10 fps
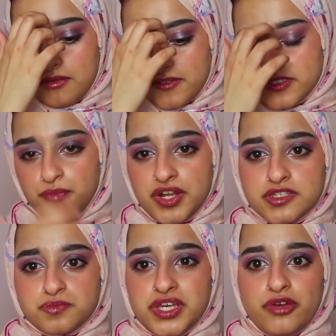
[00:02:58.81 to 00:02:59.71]
If somebody
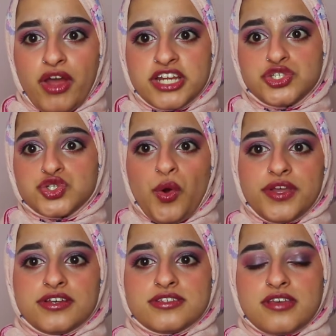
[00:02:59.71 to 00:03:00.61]
is being very
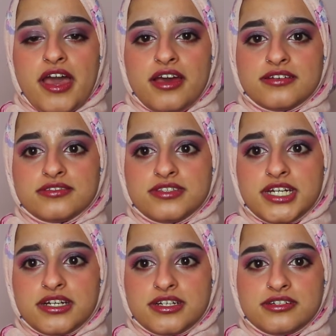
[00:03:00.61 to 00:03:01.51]
joyous and
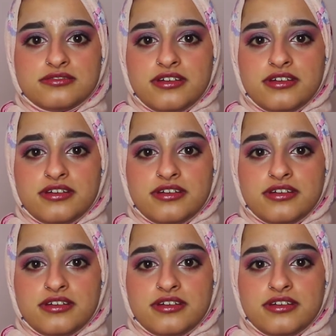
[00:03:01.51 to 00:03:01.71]
their